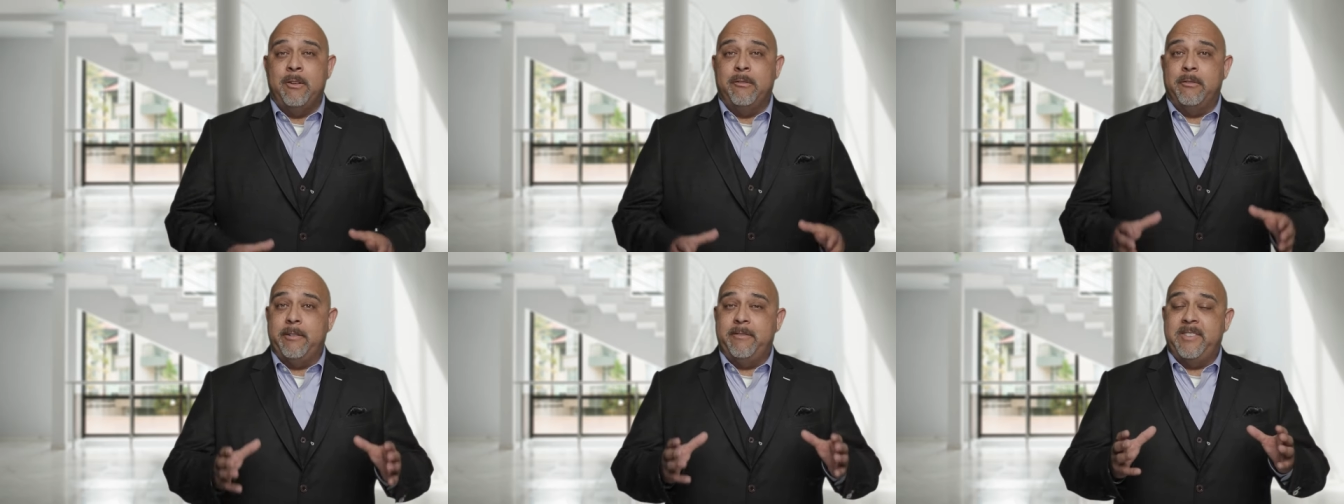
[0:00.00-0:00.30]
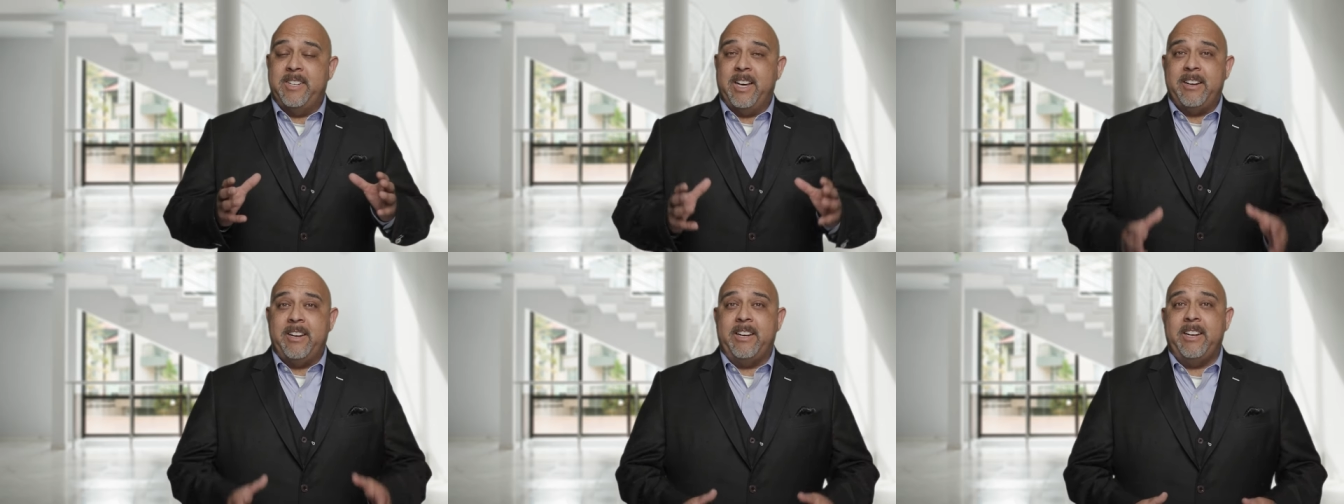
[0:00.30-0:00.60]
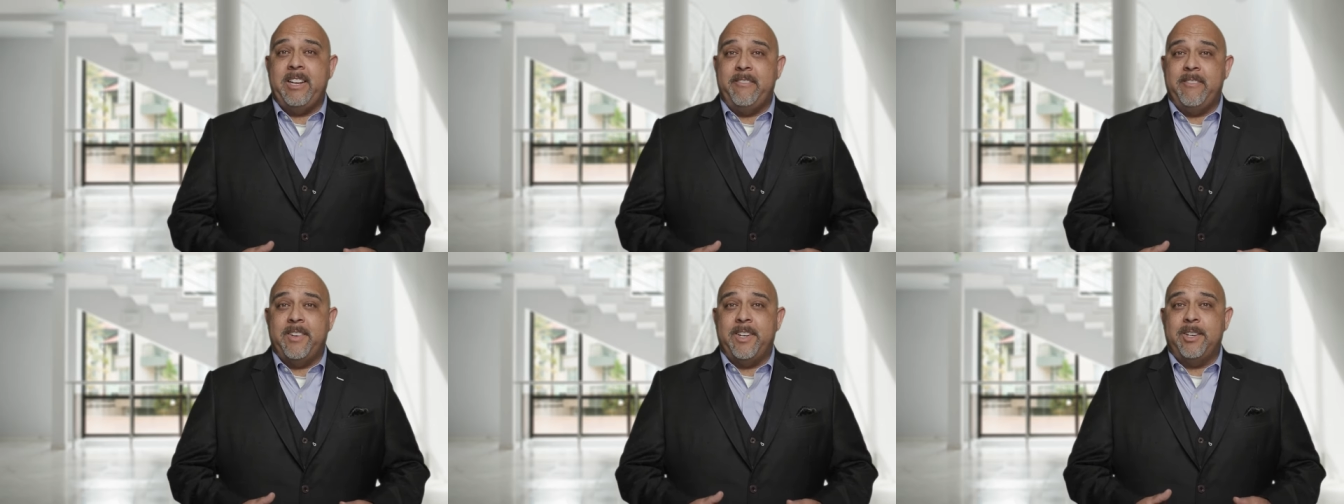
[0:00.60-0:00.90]
we've done
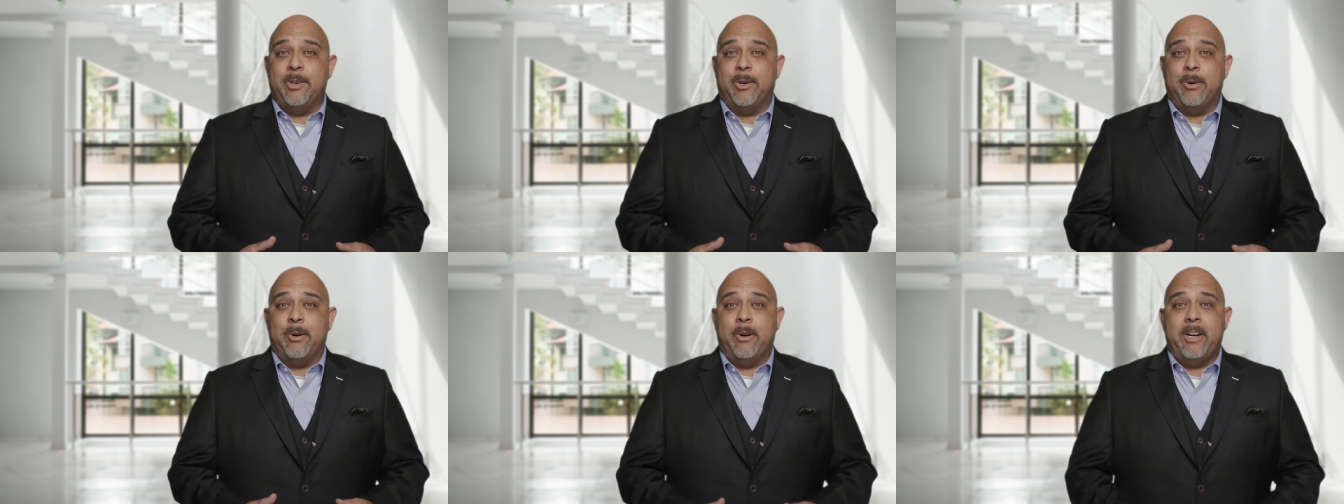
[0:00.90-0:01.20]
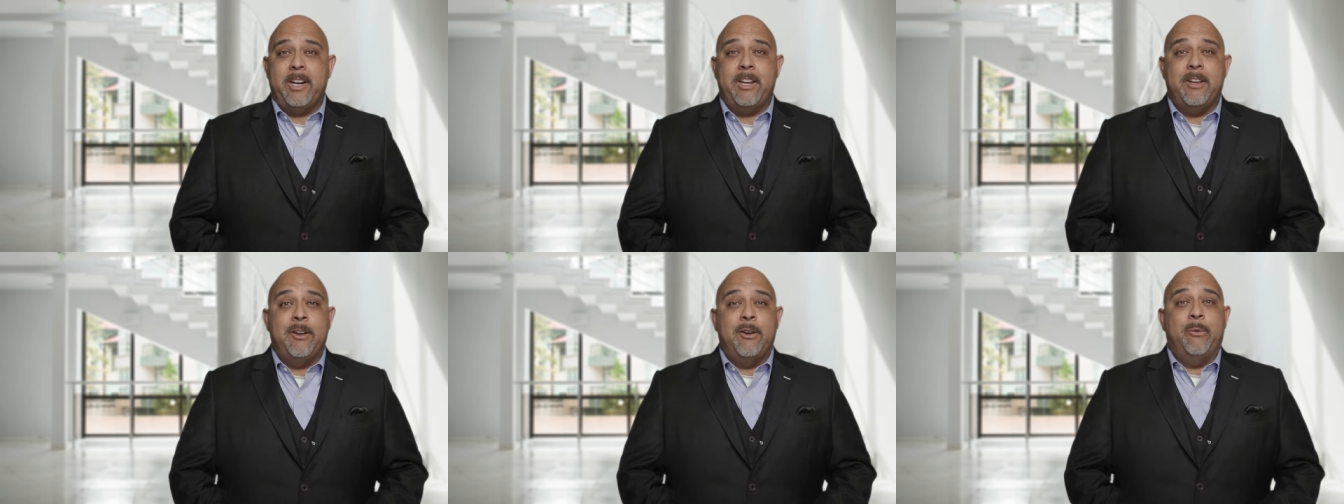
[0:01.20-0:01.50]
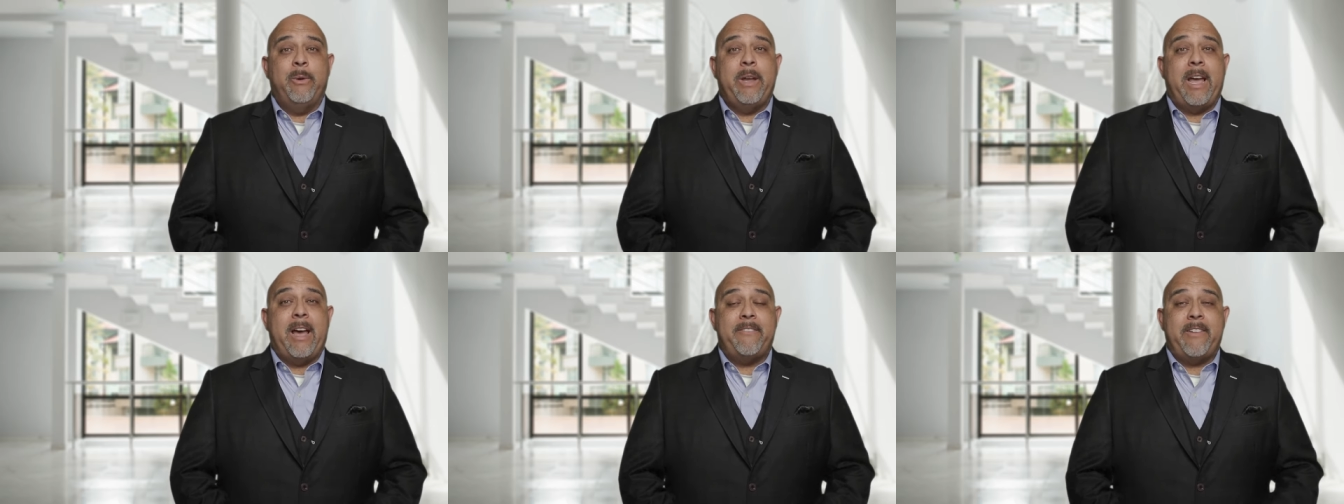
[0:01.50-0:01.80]
an inventory,
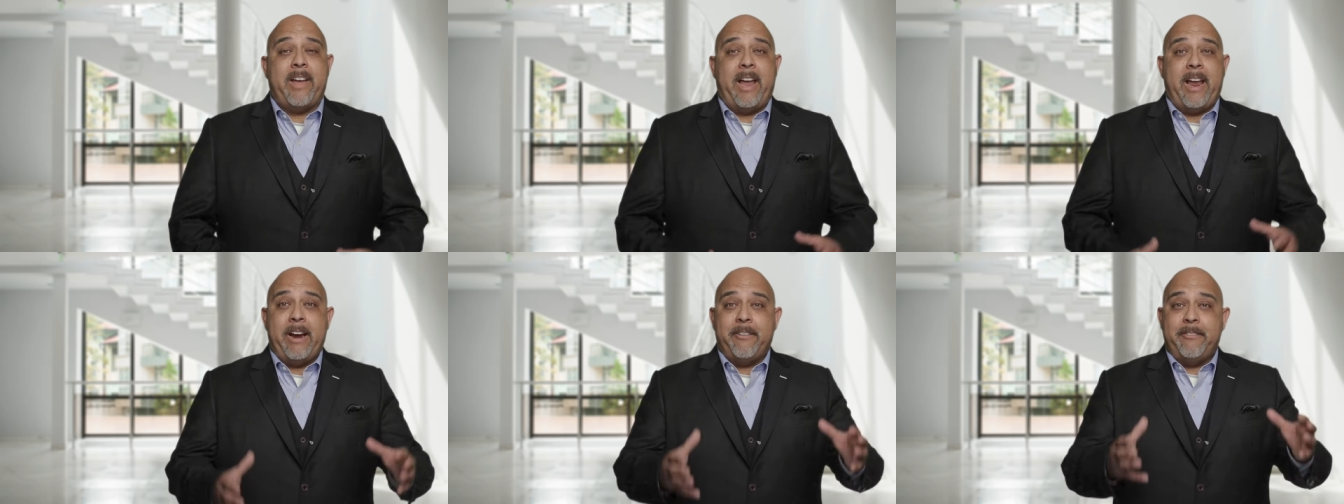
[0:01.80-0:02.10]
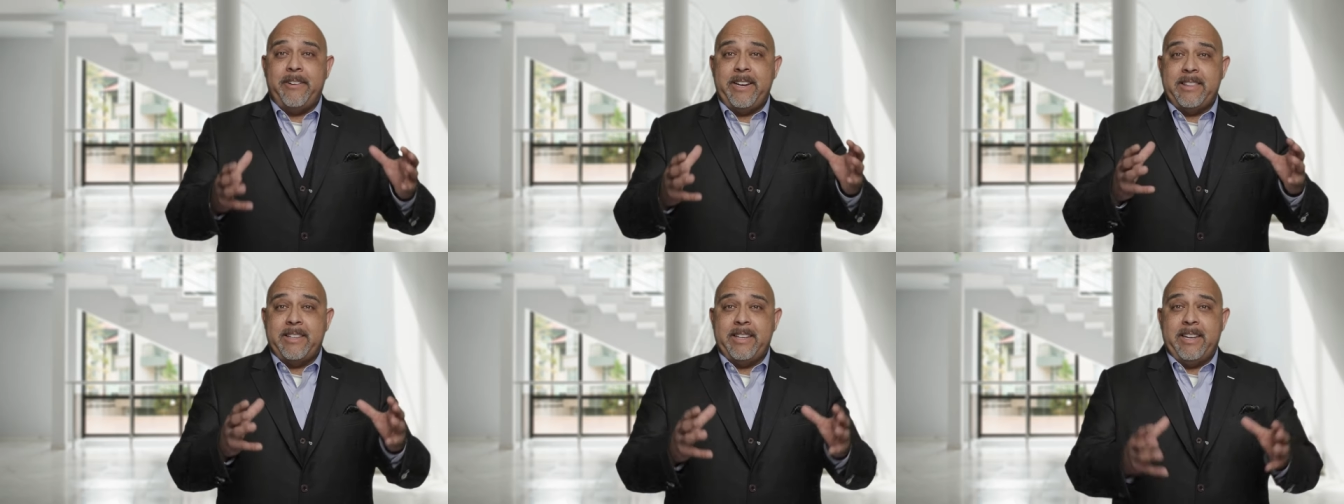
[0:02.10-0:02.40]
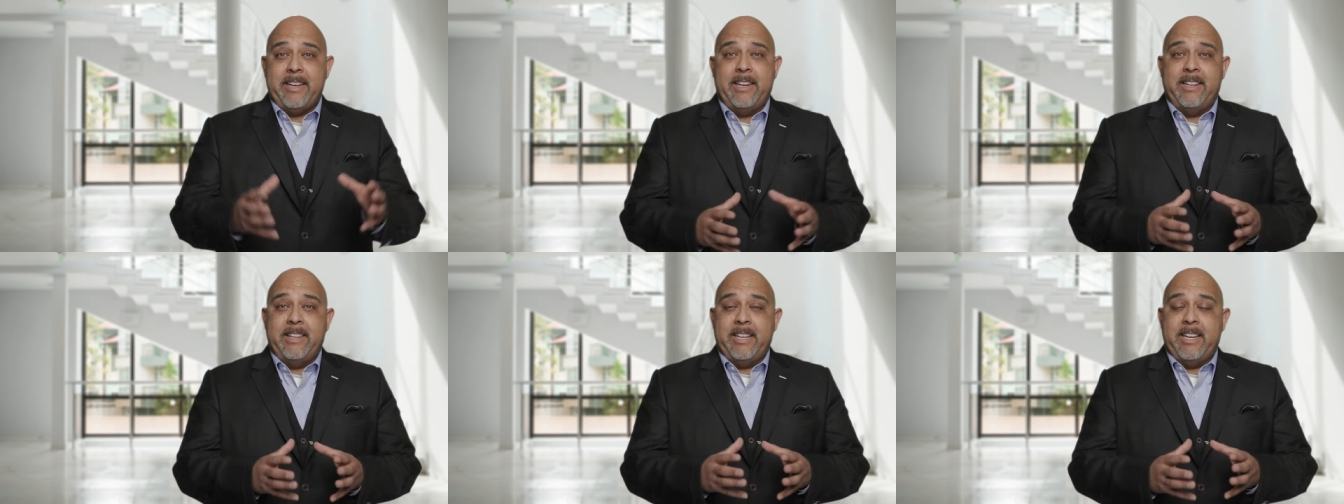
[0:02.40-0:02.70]
we have
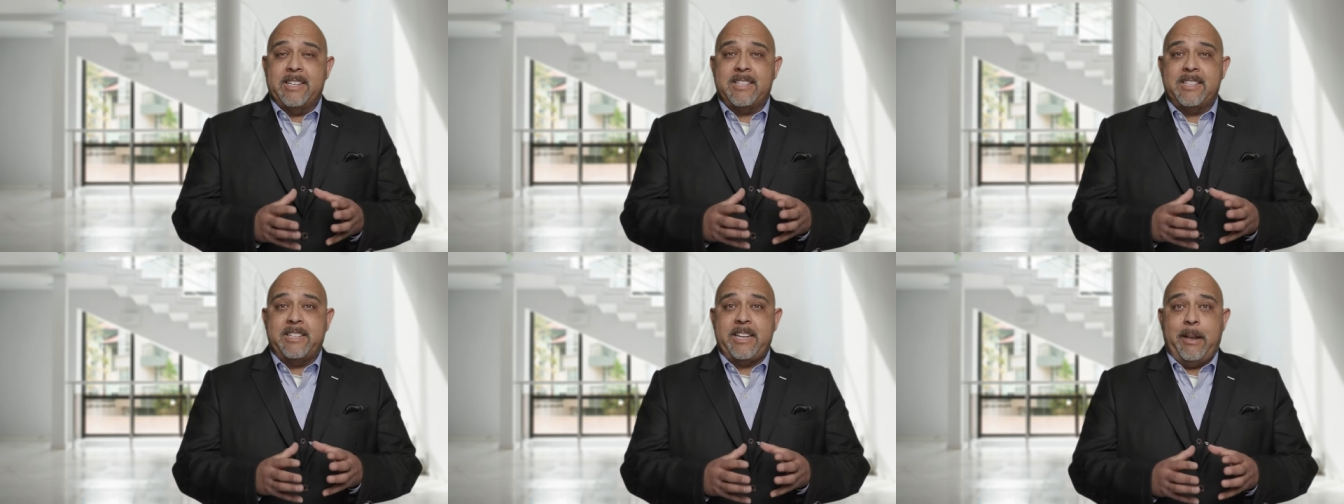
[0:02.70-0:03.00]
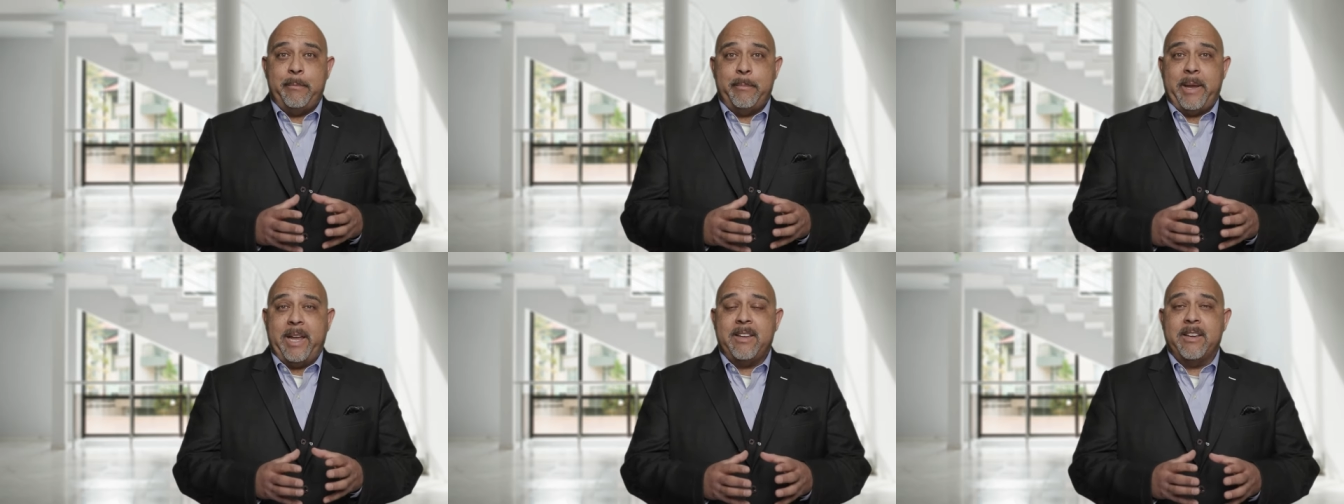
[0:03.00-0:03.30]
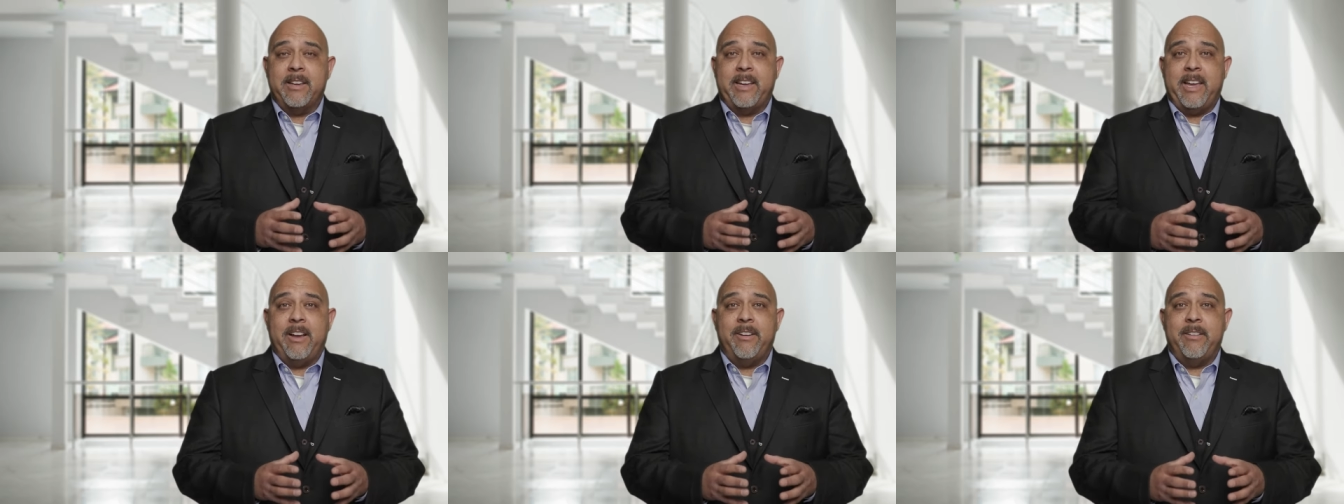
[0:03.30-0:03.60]
everything in the estate bank
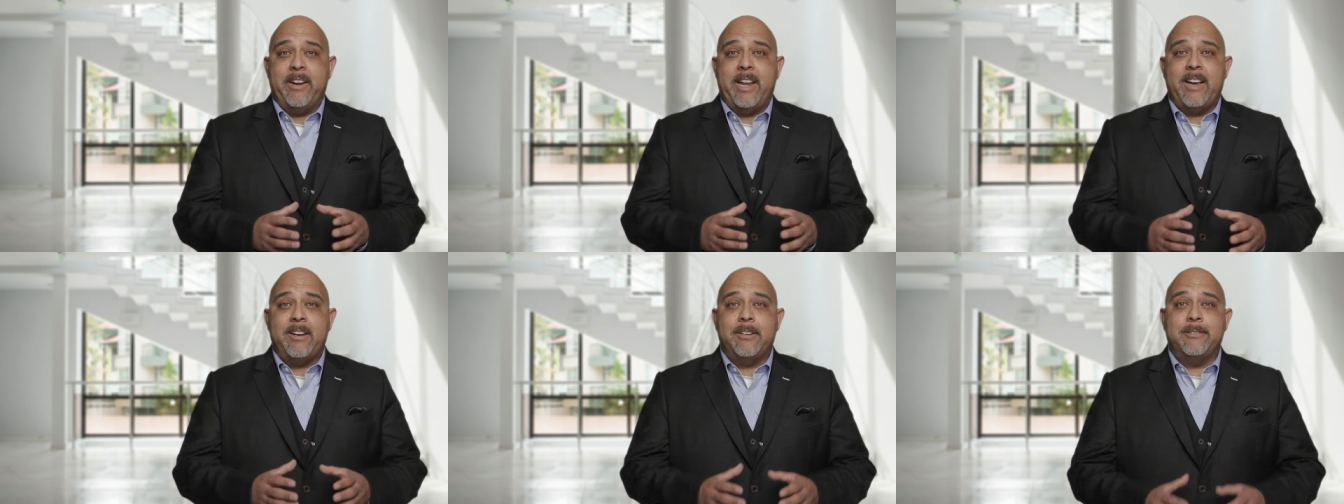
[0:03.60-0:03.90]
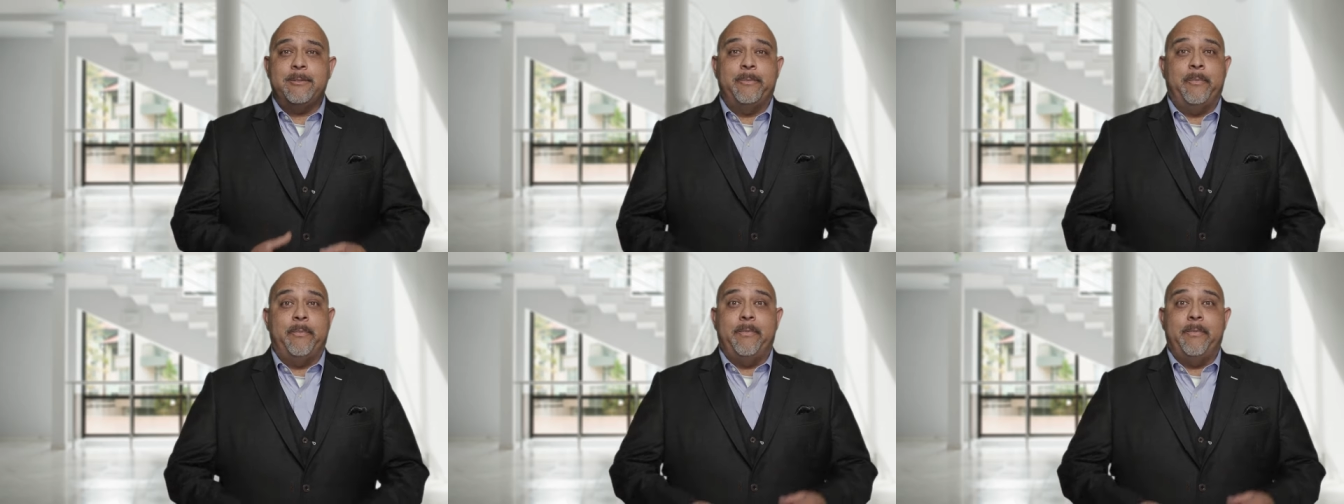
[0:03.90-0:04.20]
account now.